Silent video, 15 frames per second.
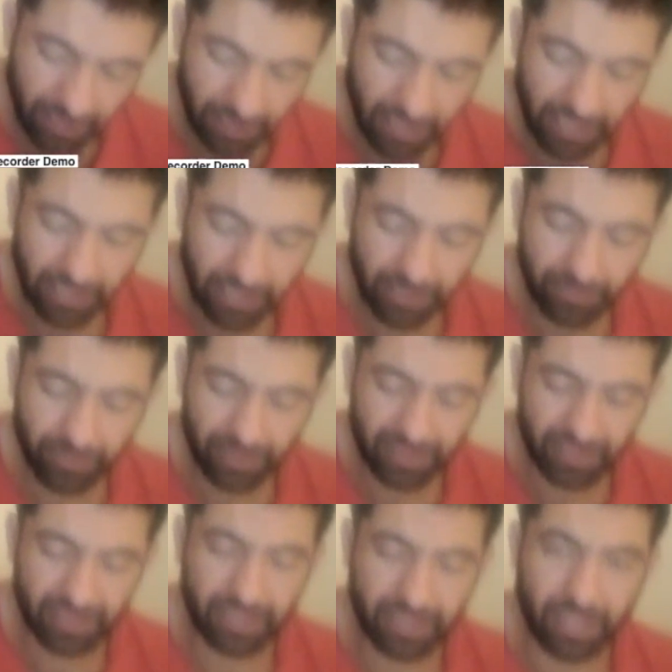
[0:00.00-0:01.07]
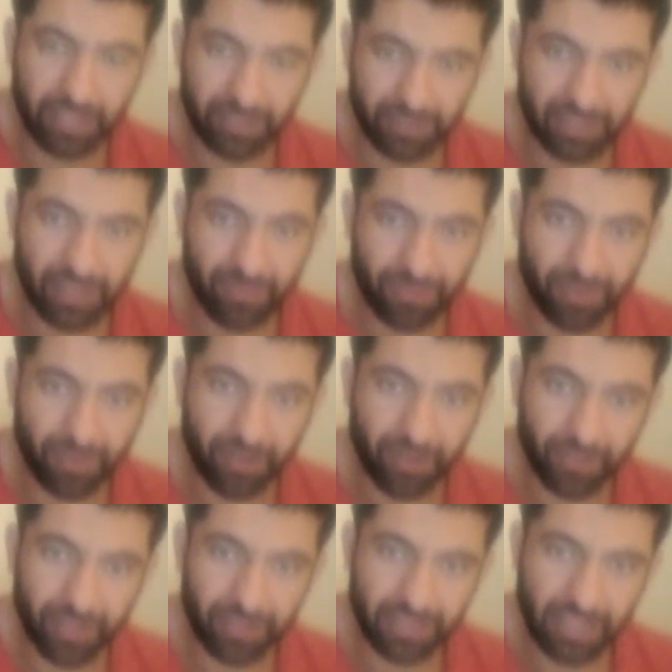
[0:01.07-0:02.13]
that increases kind of
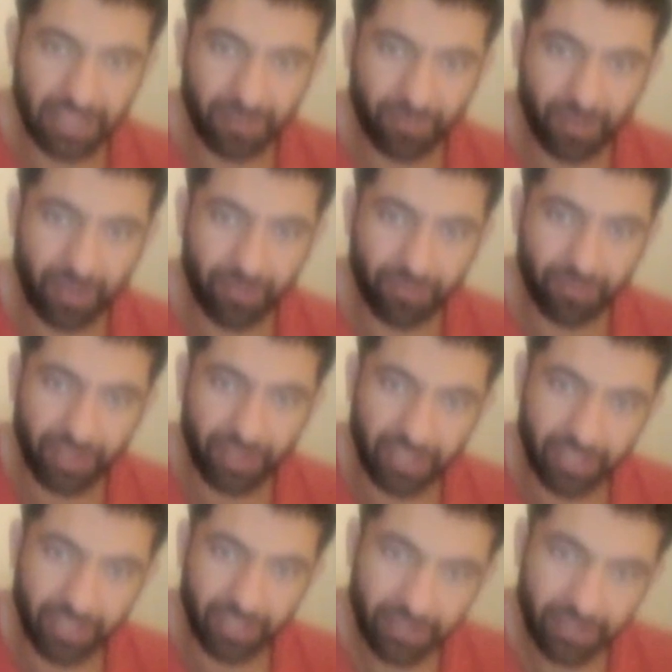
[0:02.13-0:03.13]
self-love, that self-love feeling?